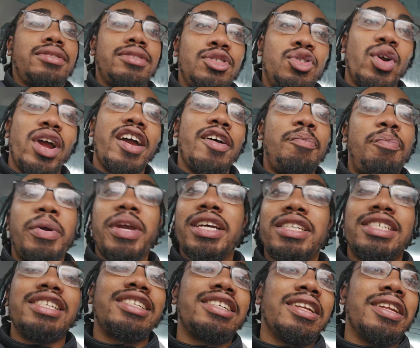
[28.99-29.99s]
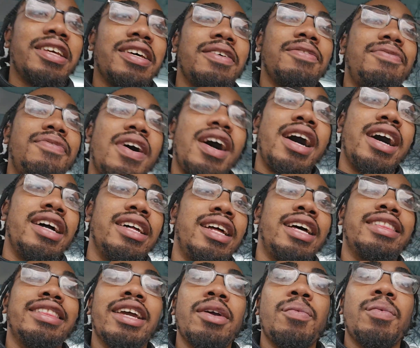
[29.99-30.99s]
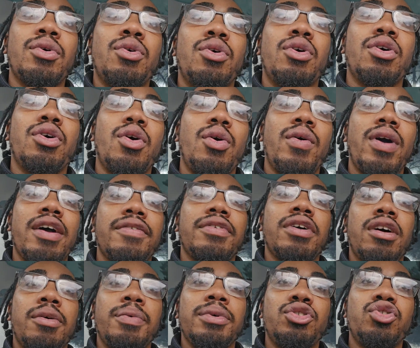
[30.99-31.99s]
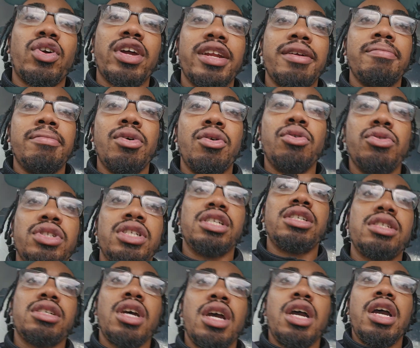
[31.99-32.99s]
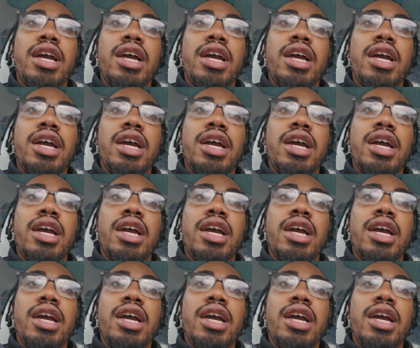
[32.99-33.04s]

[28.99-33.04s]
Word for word: Draft picks is solidified. I think we're going to go after, uh, we traded Moses.